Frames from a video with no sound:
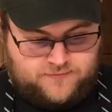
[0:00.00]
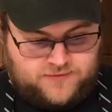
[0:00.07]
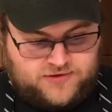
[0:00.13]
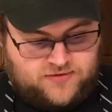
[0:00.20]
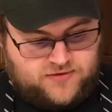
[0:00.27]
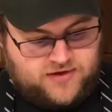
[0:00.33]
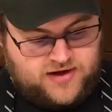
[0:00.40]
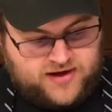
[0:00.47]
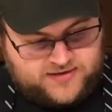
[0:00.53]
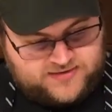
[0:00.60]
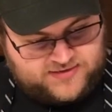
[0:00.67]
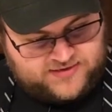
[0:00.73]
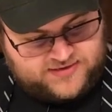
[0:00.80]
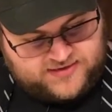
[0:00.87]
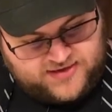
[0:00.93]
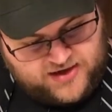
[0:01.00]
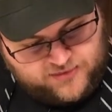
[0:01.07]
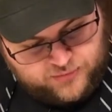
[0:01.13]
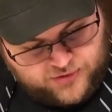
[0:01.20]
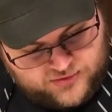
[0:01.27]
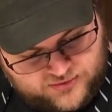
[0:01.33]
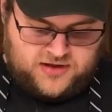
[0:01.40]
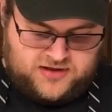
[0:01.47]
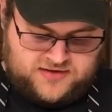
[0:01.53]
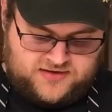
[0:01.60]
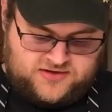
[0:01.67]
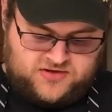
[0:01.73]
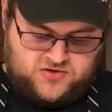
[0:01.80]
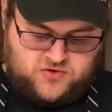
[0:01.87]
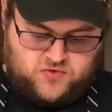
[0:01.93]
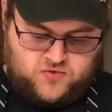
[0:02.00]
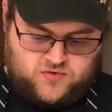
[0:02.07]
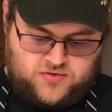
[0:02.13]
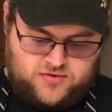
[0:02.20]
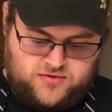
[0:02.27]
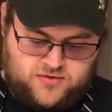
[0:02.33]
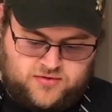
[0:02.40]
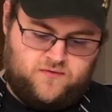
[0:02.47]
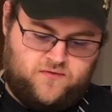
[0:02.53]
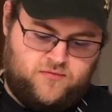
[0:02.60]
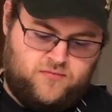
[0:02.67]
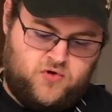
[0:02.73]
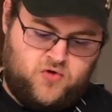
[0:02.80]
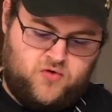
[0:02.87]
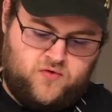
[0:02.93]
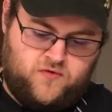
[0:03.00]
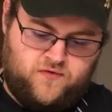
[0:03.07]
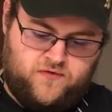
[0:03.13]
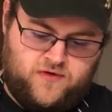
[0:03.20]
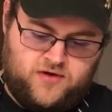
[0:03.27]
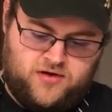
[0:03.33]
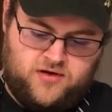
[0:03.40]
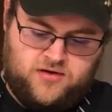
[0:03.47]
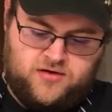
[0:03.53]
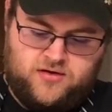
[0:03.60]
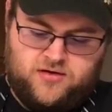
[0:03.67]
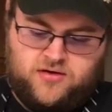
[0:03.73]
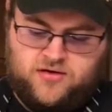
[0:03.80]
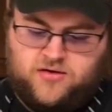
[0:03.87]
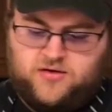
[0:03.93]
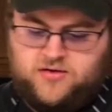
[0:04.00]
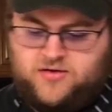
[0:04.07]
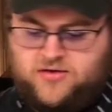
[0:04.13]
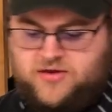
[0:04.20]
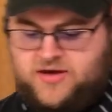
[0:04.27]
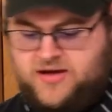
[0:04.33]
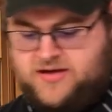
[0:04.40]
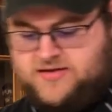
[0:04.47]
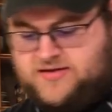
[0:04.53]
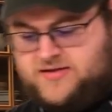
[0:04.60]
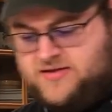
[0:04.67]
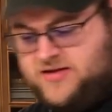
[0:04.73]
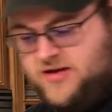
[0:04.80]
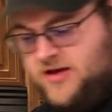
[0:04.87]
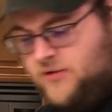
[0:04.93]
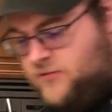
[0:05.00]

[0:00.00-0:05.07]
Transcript: So the next step is to remove this. I